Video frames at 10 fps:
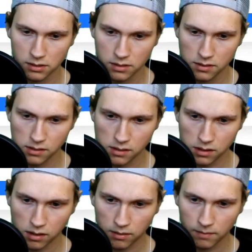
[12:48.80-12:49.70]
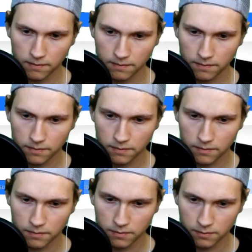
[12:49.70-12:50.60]

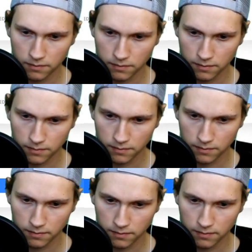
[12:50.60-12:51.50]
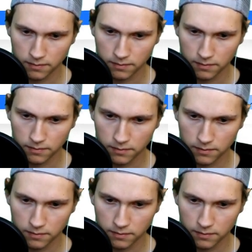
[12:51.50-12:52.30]
Nobody speaks.